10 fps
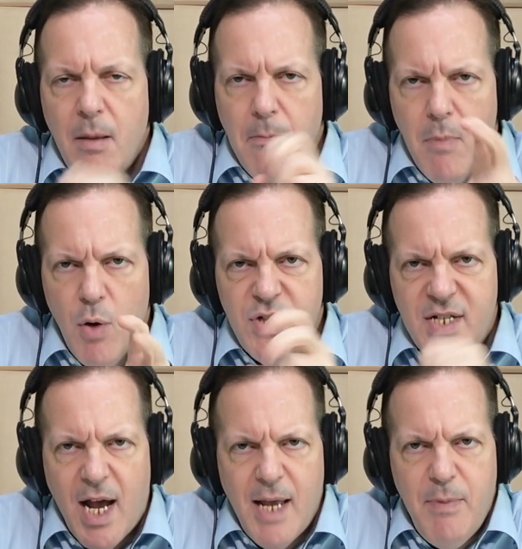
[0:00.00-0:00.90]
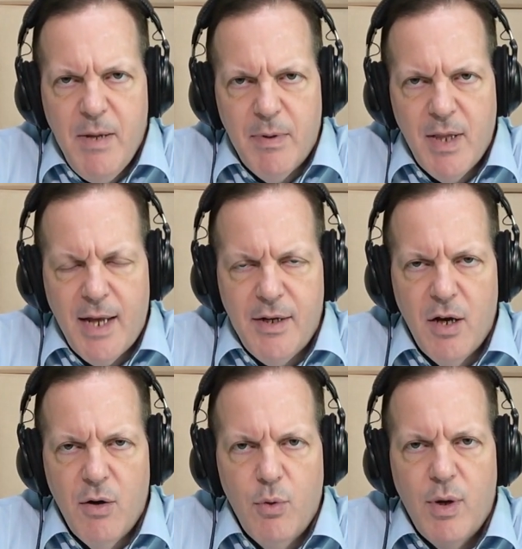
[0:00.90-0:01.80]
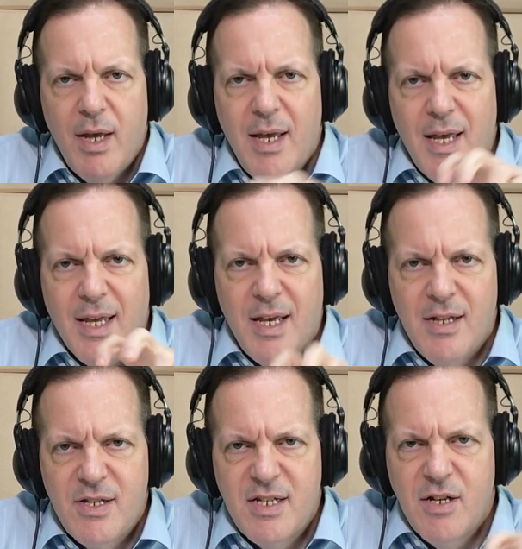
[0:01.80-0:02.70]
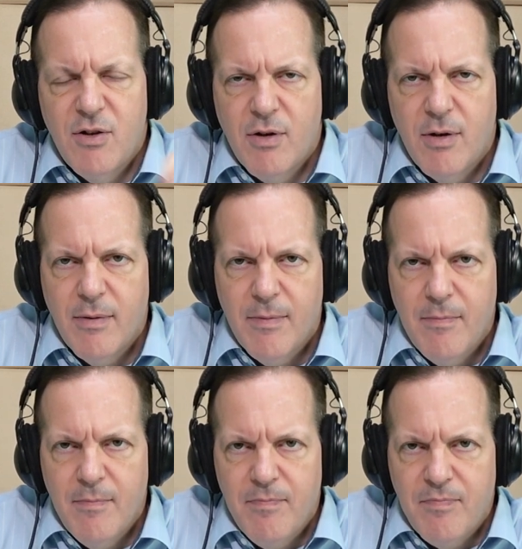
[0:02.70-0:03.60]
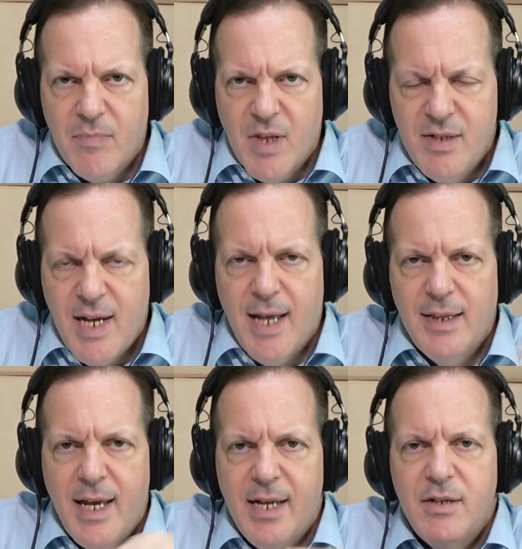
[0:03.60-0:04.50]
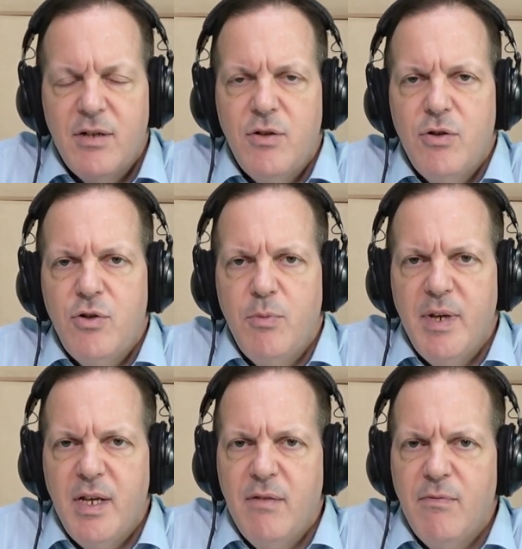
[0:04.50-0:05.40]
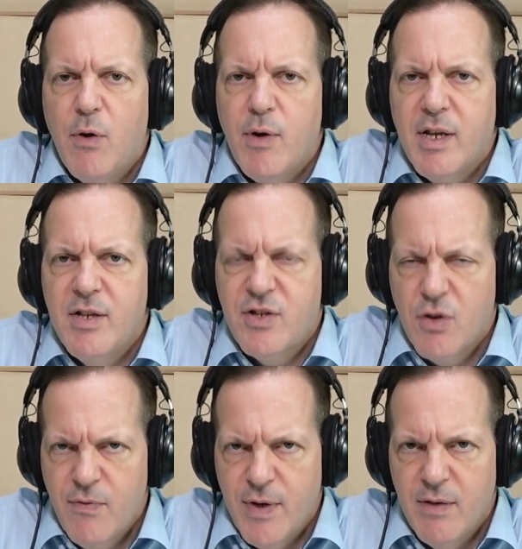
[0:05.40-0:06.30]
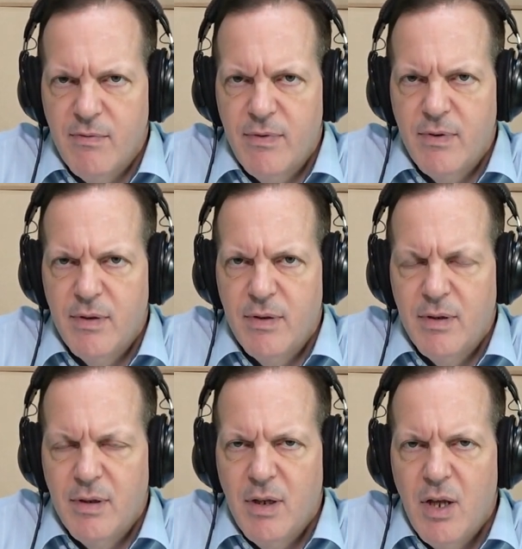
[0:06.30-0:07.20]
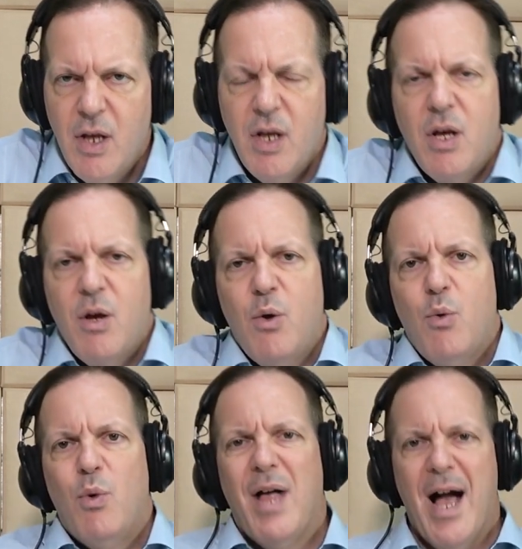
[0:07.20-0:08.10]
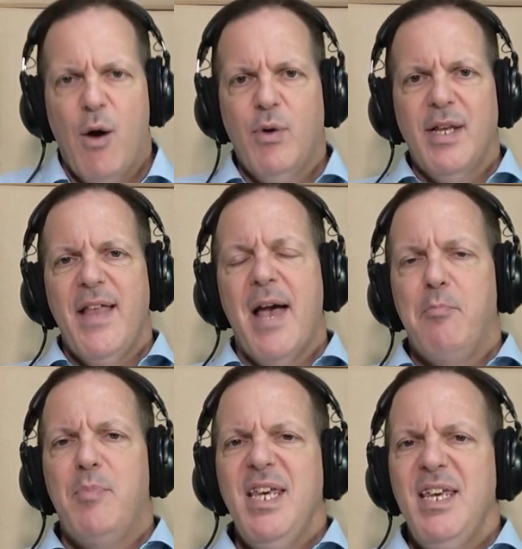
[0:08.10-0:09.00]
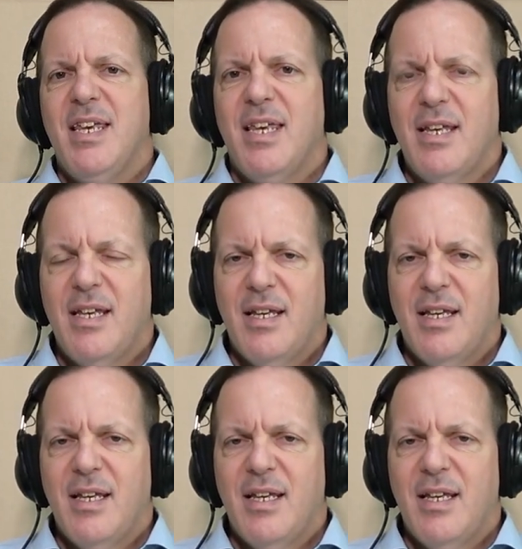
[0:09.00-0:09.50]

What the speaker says: Most Thai people I know consider Thailand to be very conservative. Well, how can that be?